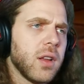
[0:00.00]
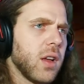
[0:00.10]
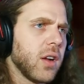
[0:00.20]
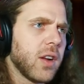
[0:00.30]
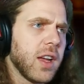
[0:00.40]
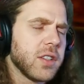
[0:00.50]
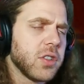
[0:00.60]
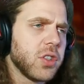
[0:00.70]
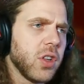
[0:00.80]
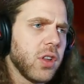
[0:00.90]
Okay, so
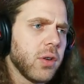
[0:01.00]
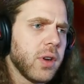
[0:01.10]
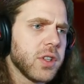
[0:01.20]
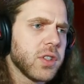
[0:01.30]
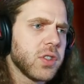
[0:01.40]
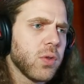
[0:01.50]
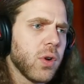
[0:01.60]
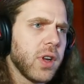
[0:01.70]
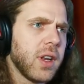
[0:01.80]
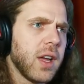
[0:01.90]
she'll only read us a
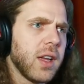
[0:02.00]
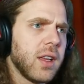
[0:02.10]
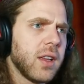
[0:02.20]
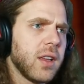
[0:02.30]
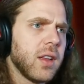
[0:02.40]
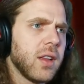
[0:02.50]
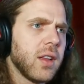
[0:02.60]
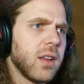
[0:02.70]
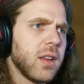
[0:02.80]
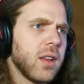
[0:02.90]
story a day.
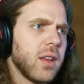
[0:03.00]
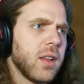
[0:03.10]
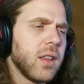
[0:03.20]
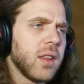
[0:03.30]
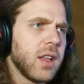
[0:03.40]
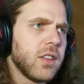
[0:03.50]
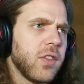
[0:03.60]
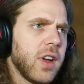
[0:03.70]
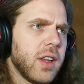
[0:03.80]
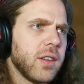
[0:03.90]
That's
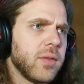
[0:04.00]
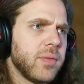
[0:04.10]
fine.